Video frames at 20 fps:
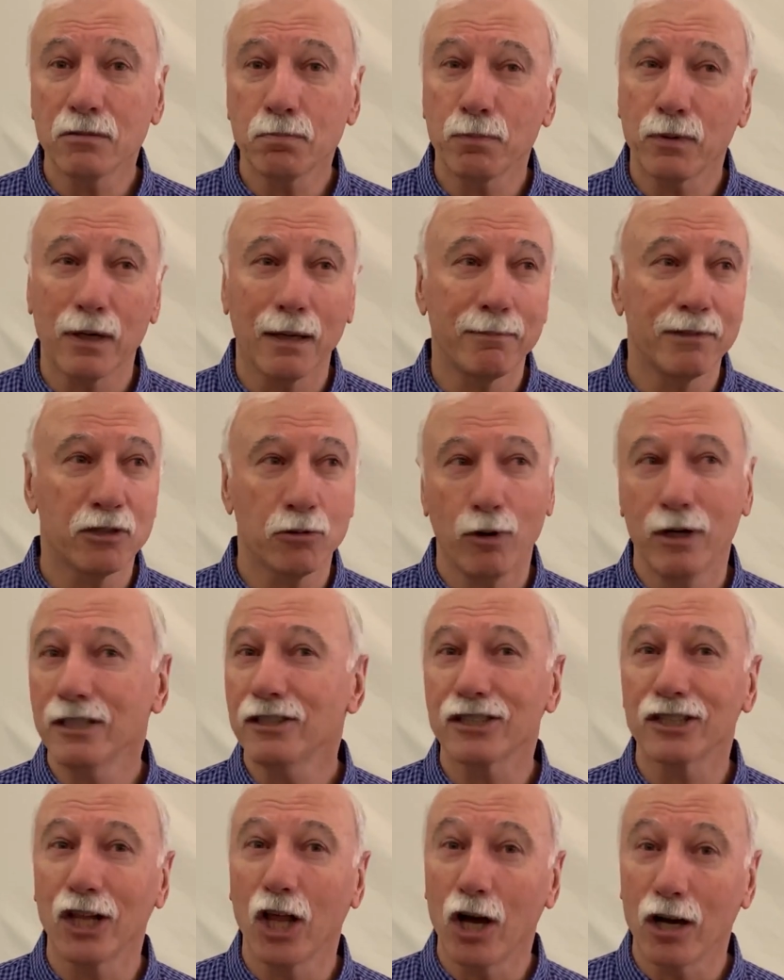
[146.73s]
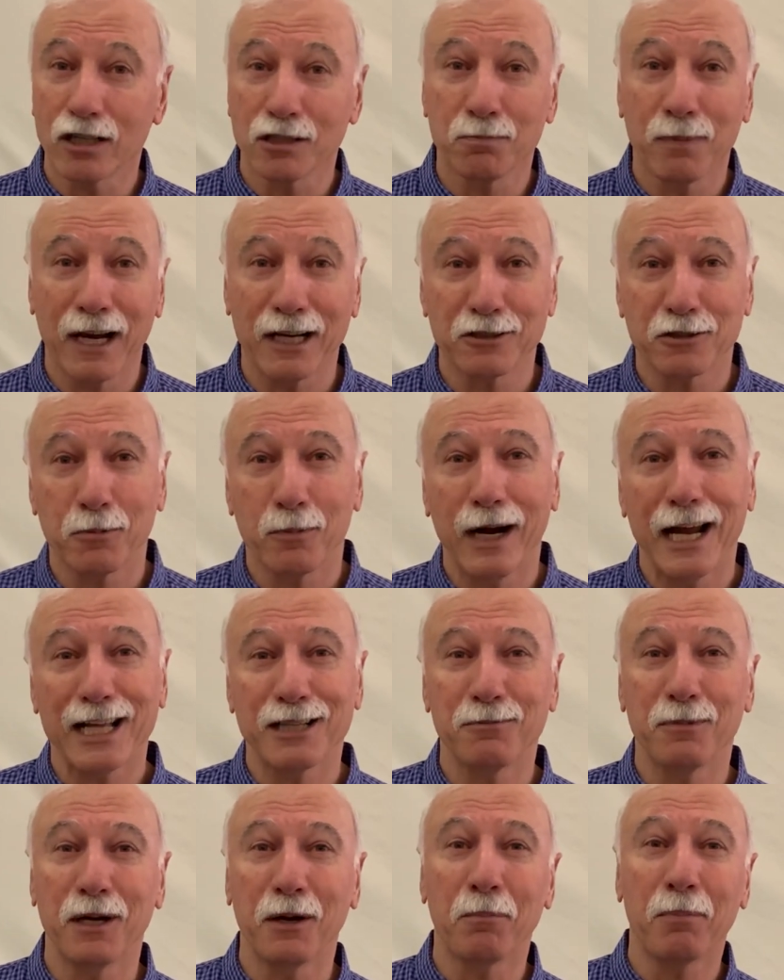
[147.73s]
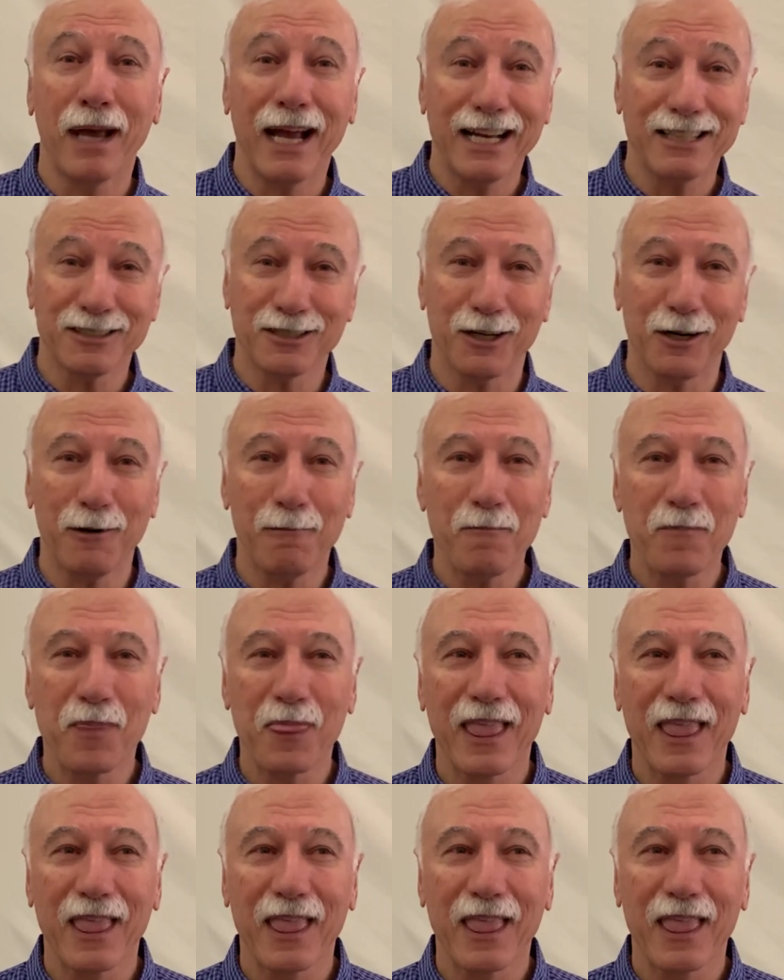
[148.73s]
probably twice as long as Pastor Brad's been a pastor.